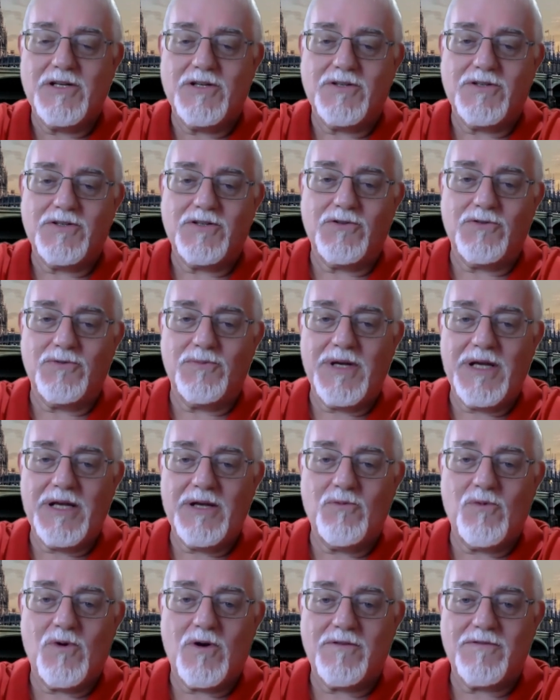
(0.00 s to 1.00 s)
You'll
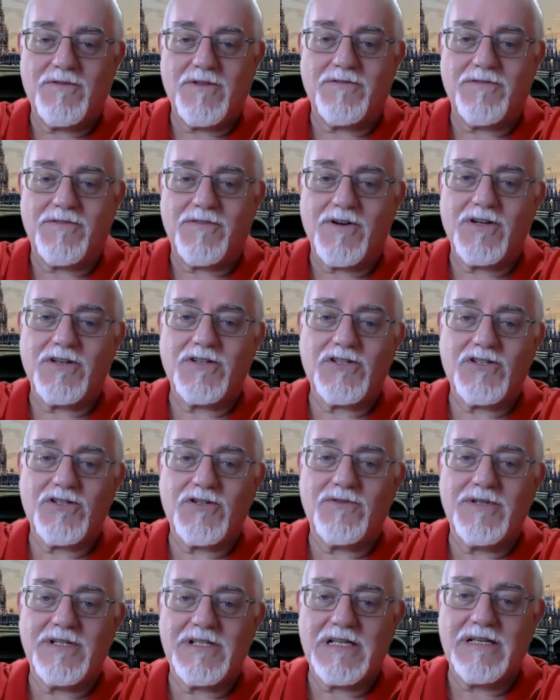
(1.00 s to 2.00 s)
be one of the first to
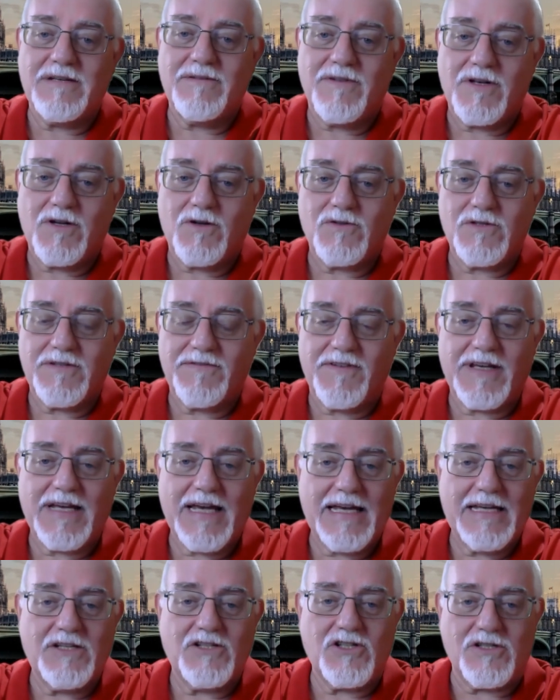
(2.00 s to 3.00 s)
receive a
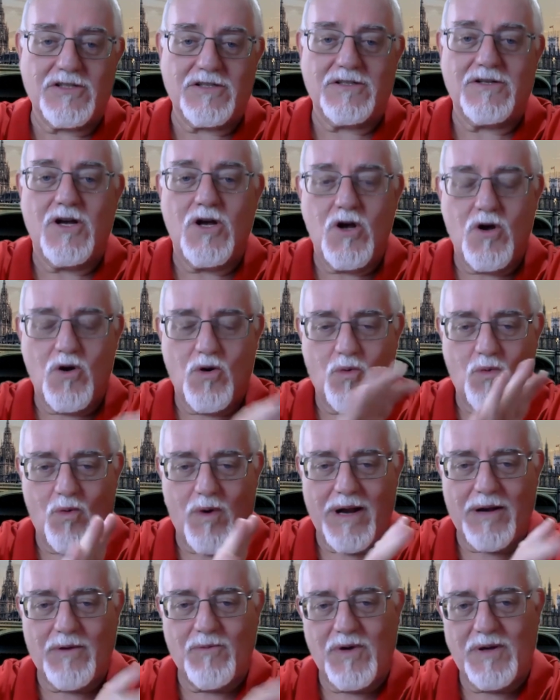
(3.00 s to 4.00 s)
notification
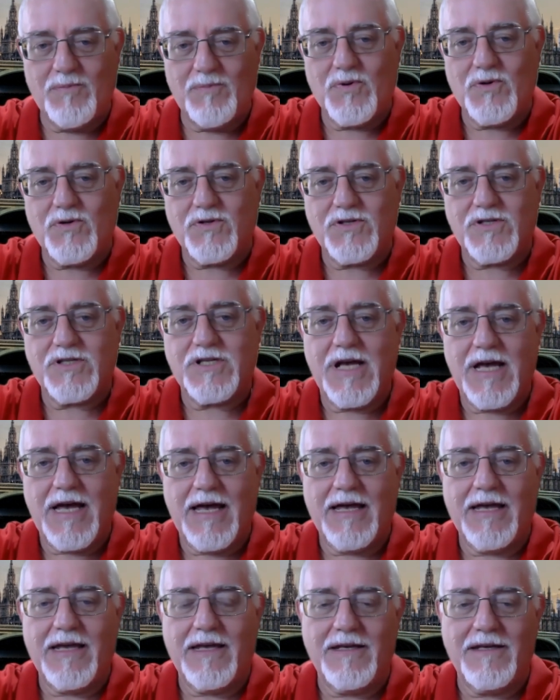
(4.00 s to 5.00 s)
when we put
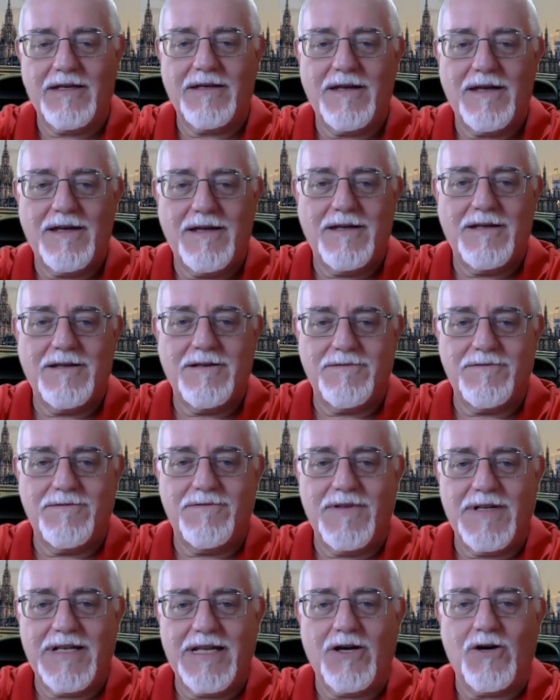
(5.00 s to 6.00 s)
a
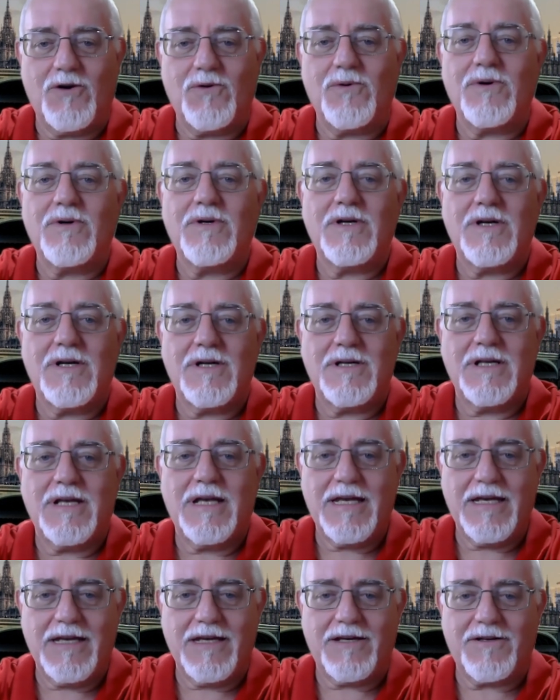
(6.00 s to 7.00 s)
video
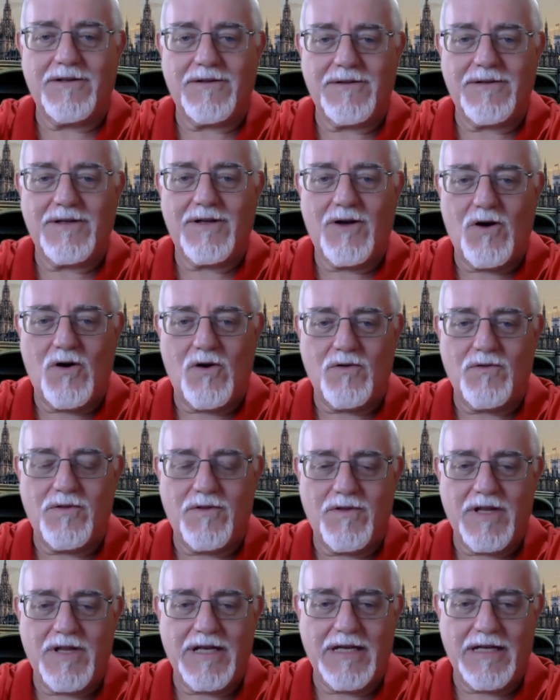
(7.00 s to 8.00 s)
here
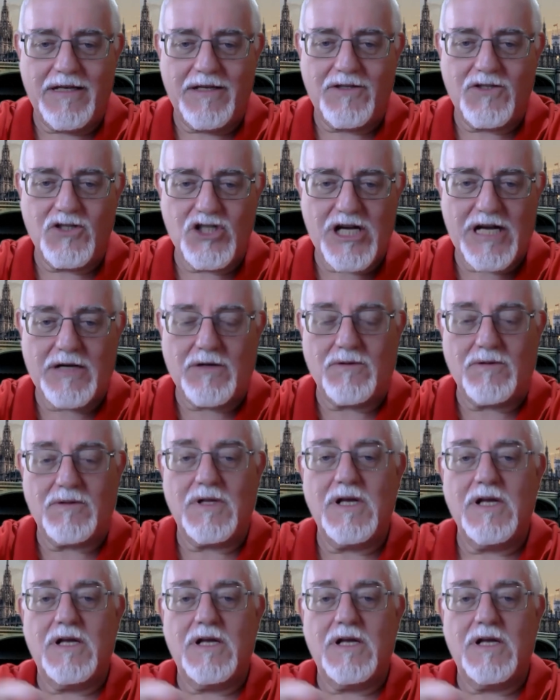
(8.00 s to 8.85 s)
on the channel.